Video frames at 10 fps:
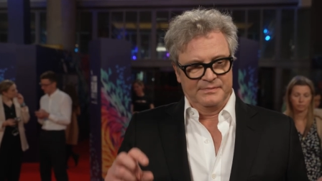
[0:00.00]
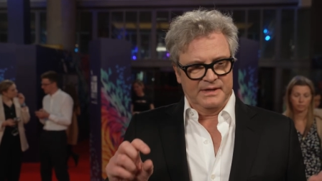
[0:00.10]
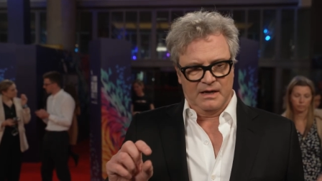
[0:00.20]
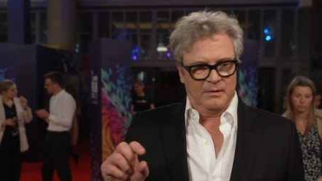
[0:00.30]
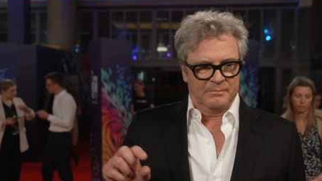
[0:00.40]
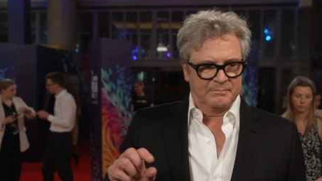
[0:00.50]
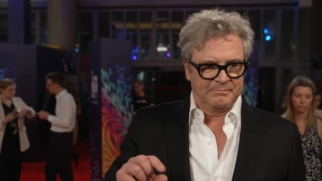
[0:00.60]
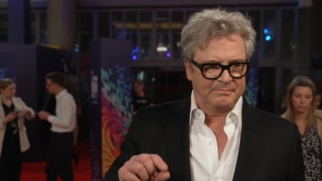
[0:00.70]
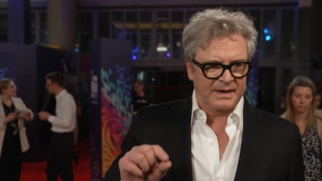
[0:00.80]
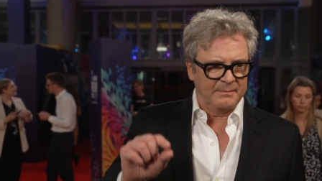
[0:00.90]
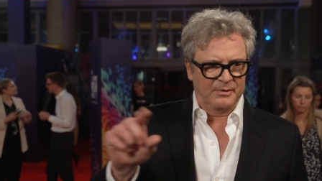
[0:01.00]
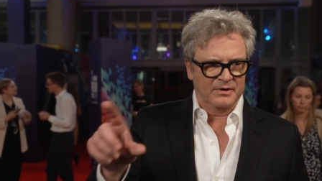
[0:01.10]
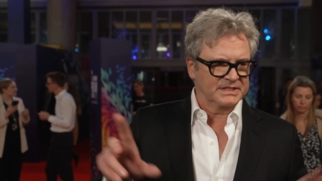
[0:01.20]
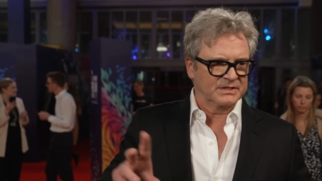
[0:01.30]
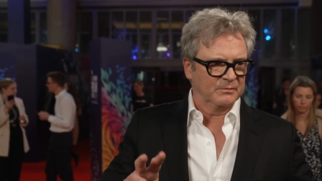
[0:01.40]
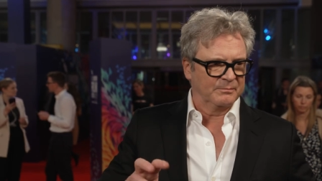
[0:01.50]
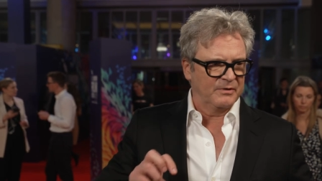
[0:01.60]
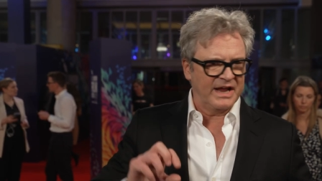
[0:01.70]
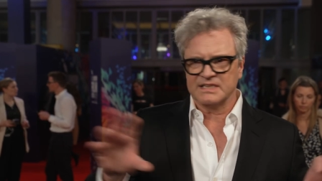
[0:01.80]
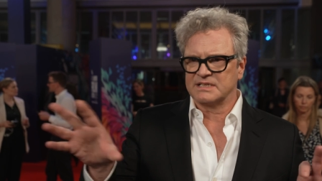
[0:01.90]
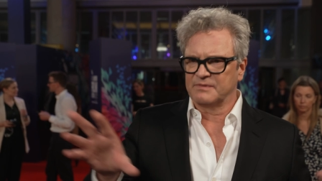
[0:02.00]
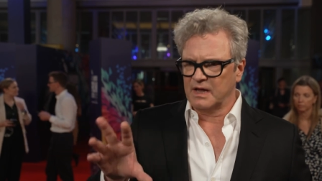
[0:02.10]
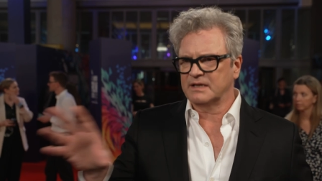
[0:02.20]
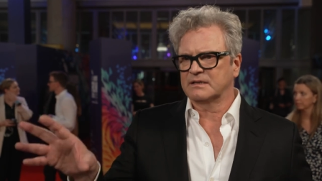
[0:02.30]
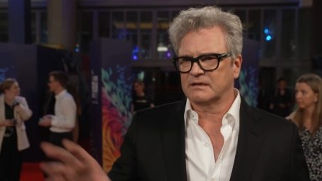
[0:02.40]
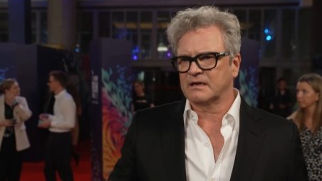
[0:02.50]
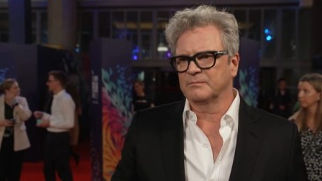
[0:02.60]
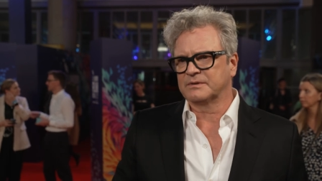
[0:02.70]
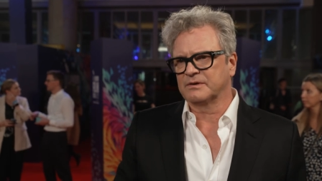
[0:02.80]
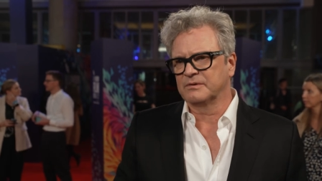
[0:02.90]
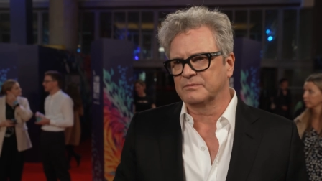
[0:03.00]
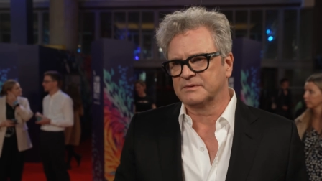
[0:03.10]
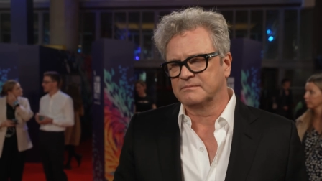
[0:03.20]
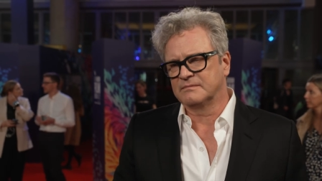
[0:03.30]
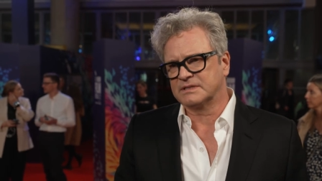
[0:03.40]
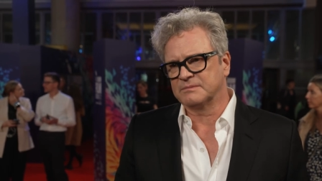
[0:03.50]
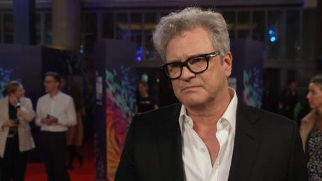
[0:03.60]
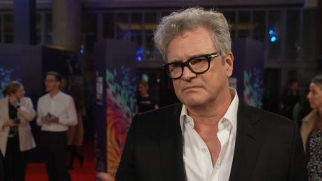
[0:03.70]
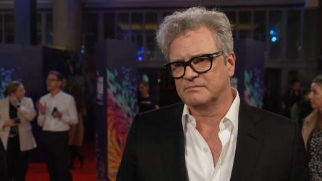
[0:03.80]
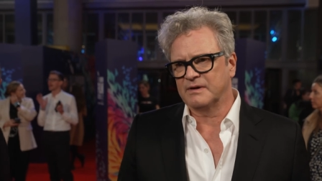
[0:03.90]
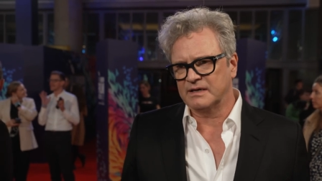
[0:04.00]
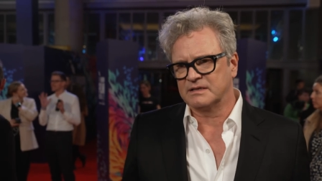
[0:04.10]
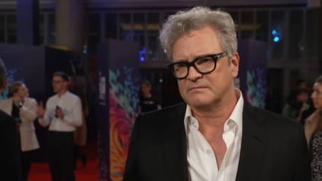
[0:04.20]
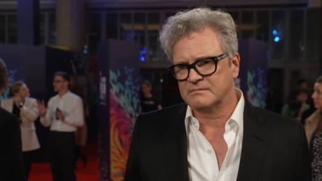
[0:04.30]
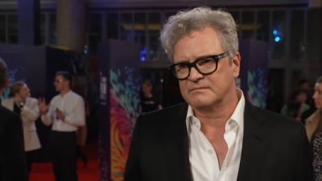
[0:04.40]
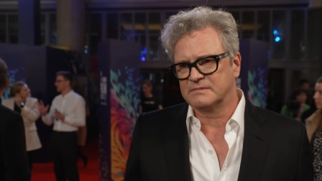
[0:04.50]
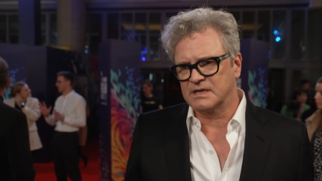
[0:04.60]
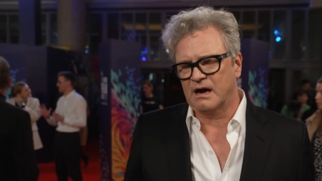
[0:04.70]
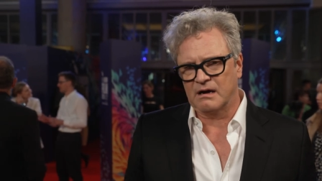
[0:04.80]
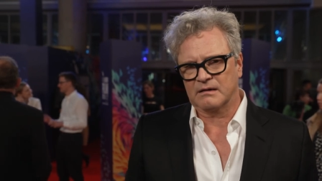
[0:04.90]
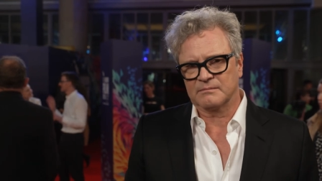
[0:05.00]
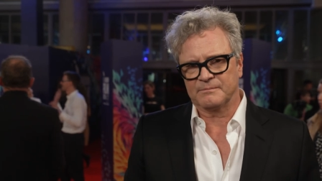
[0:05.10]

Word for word: you know, pinpoints or rays of light that come through some very dark